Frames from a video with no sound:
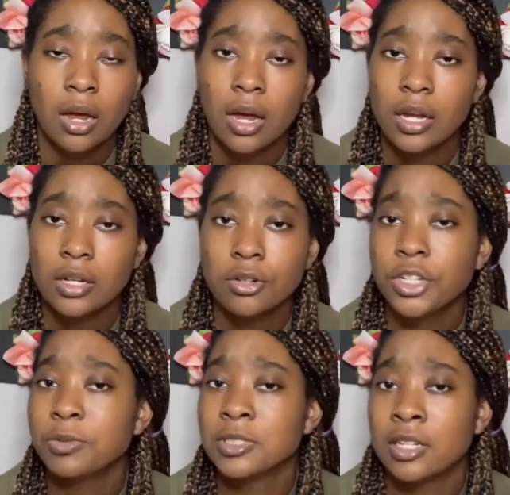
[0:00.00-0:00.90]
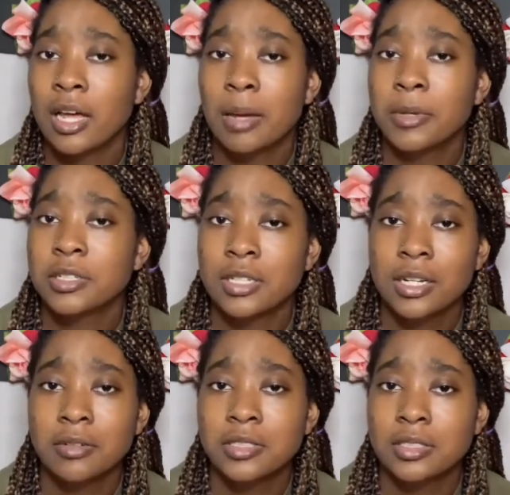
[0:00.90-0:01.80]
I knew he was lying because I
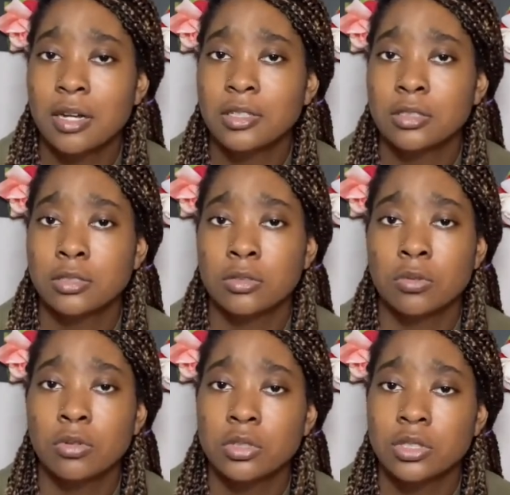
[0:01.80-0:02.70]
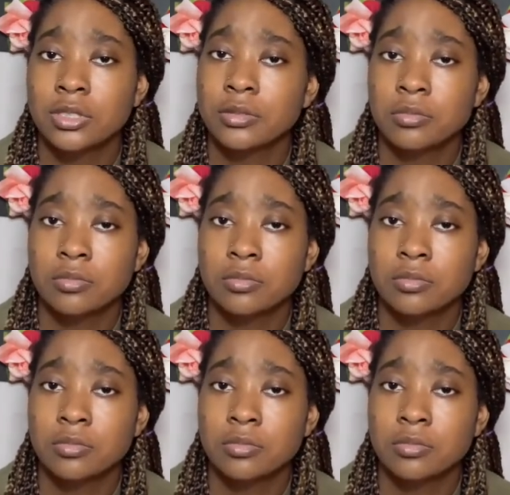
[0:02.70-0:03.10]
never said I was in a sorority.